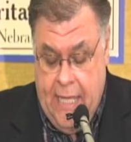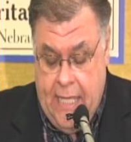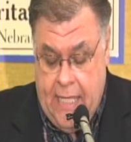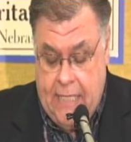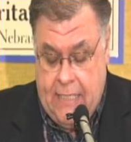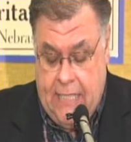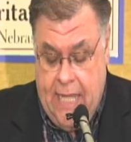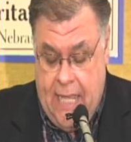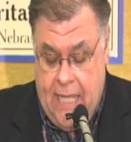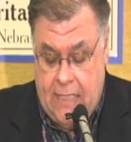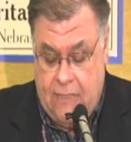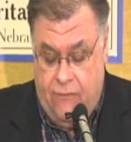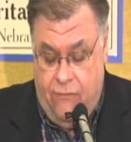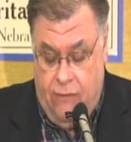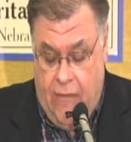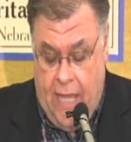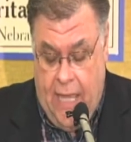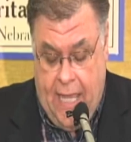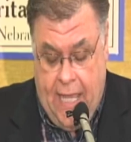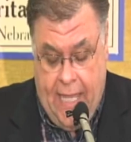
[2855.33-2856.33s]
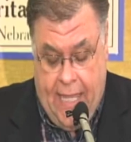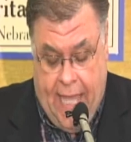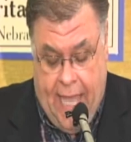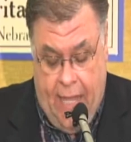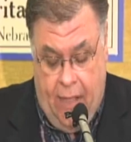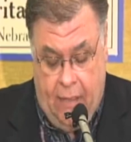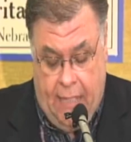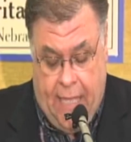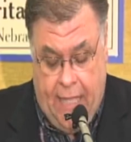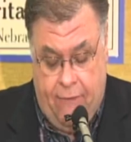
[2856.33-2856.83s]
his hands flying
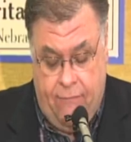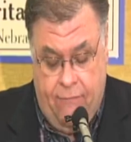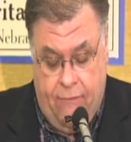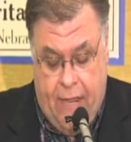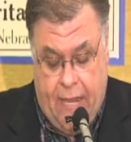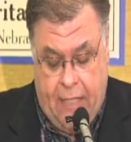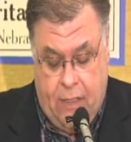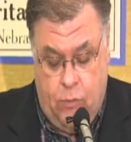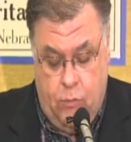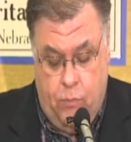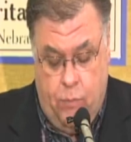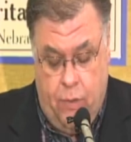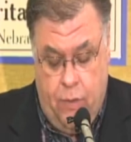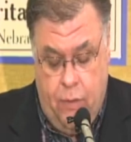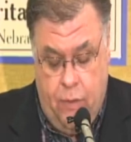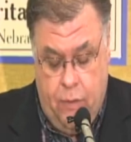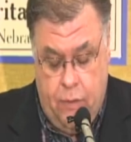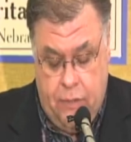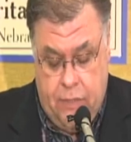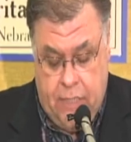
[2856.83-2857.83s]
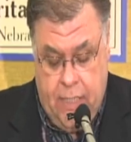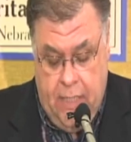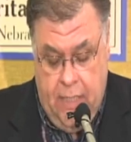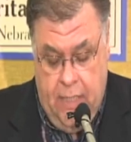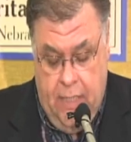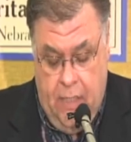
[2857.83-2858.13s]
out like frightened birds.